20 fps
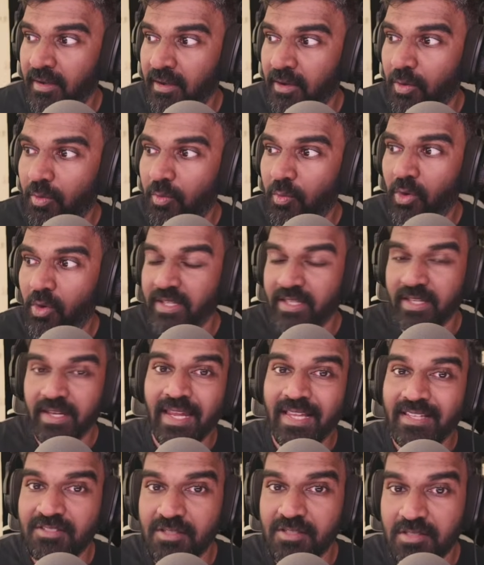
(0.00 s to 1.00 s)
what the
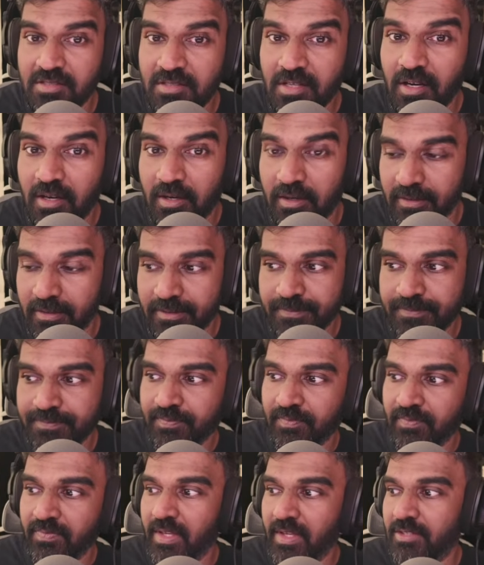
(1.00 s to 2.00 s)
lenses are.
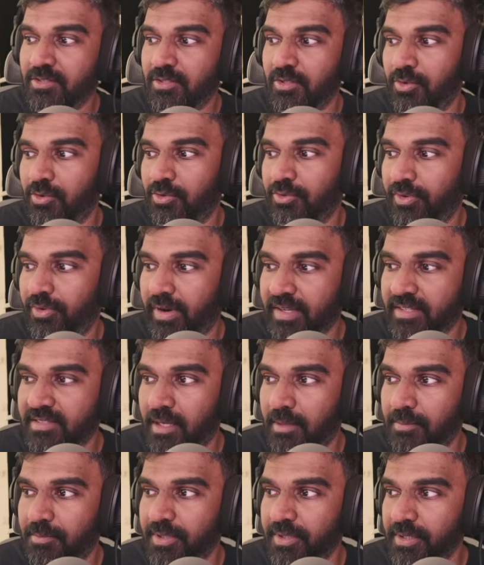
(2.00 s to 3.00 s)
So for
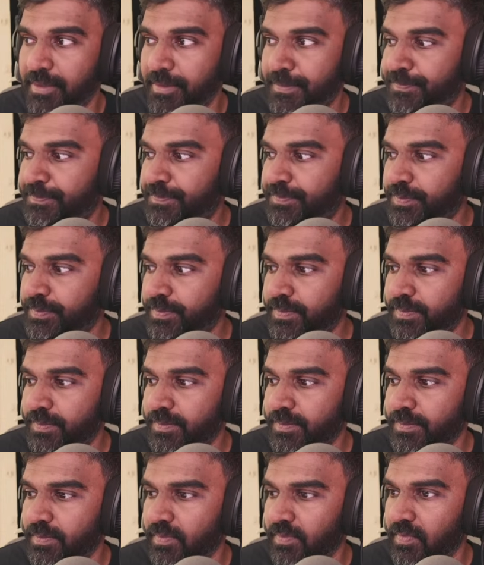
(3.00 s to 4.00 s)
example,
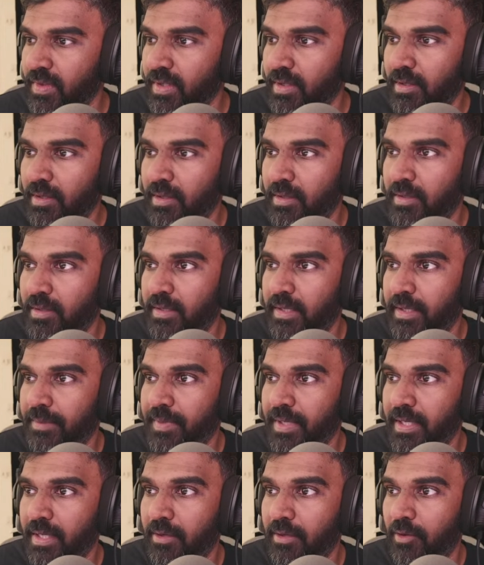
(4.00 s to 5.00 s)
let
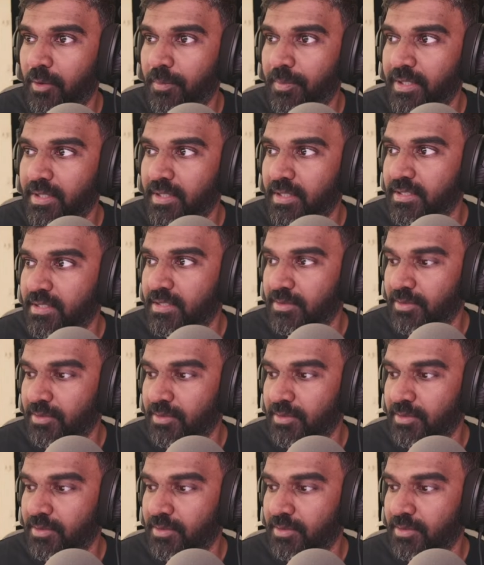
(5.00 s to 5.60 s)
me open this